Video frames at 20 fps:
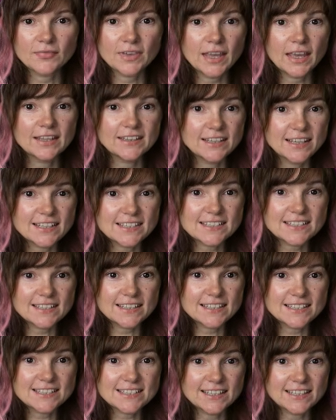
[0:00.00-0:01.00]
And yes,
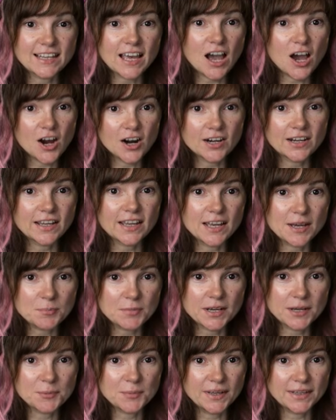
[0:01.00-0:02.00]
it's an rm
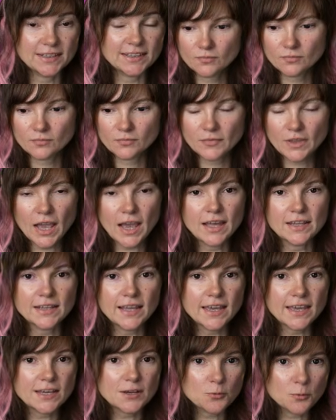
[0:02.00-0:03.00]
command.
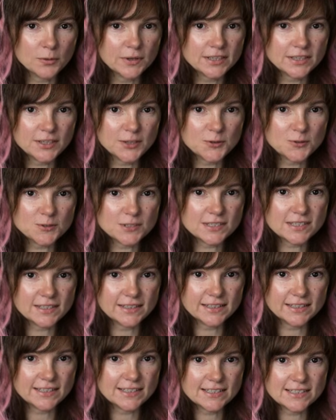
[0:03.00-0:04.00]
Unlike Windows,
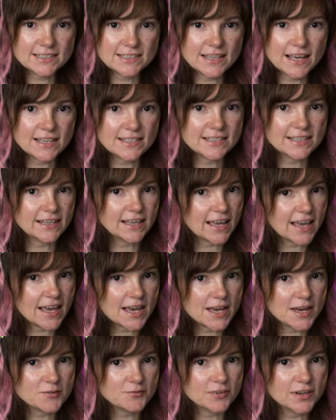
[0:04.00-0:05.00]
Linux doesn't
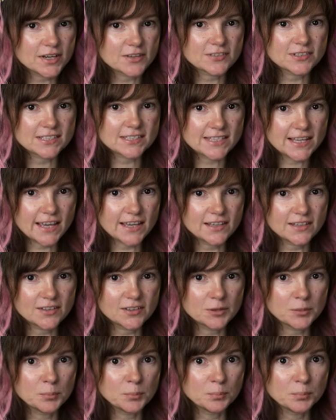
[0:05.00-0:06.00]
have a
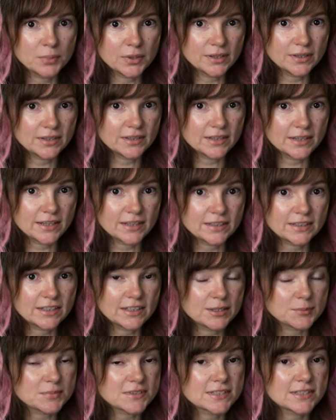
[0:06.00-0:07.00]
recycling bin that
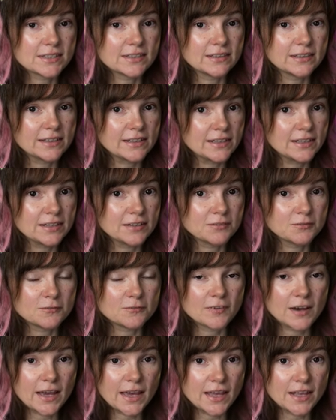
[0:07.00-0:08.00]
keeps deleting
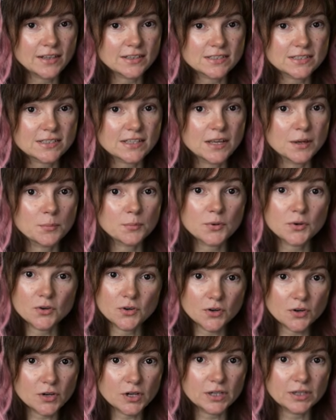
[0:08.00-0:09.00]
files
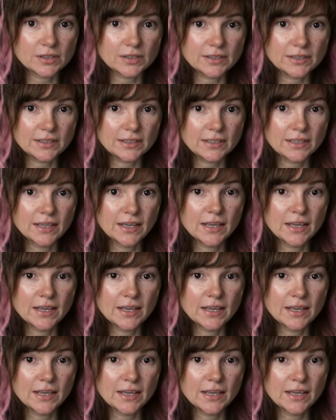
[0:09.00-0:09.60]
temporarily.